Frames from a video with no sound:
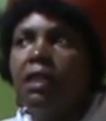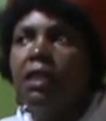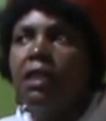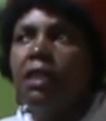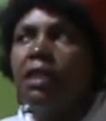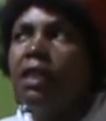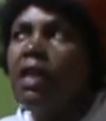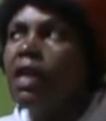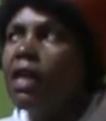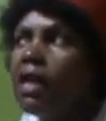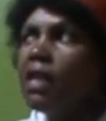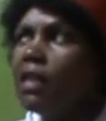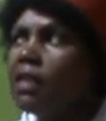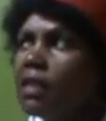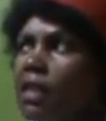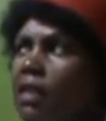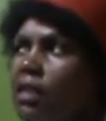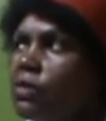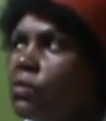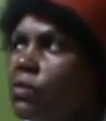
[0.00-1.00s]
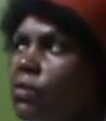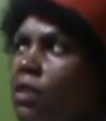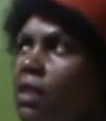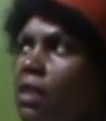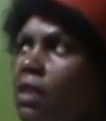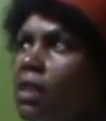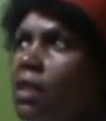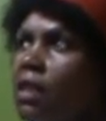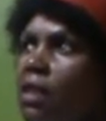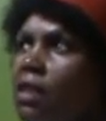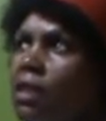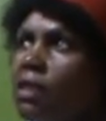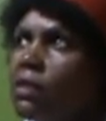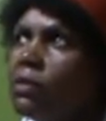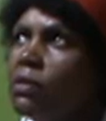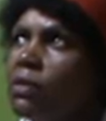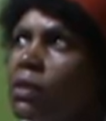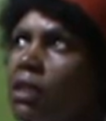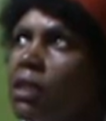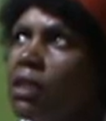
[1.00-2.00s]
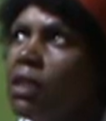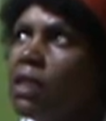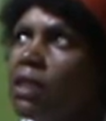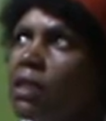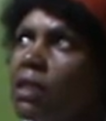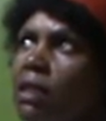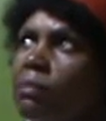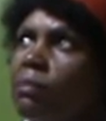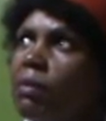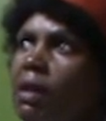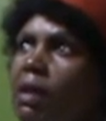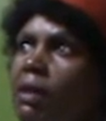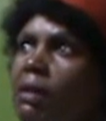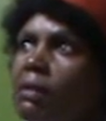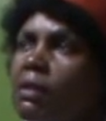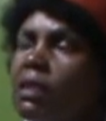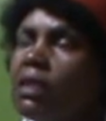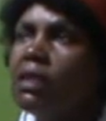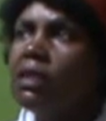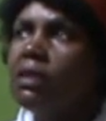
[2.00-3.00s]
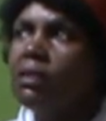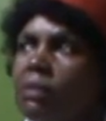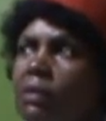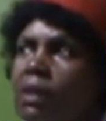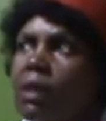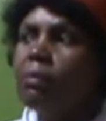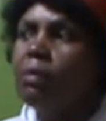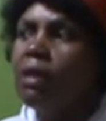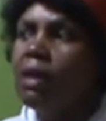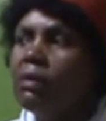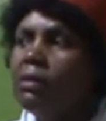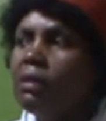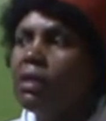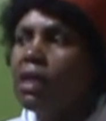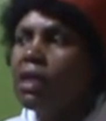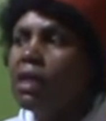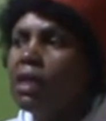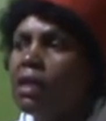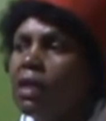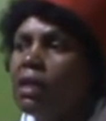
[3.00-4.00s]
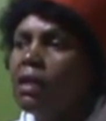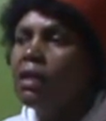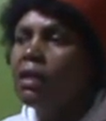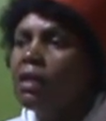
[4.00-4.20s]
and guys, I should say it takes about it took about uh,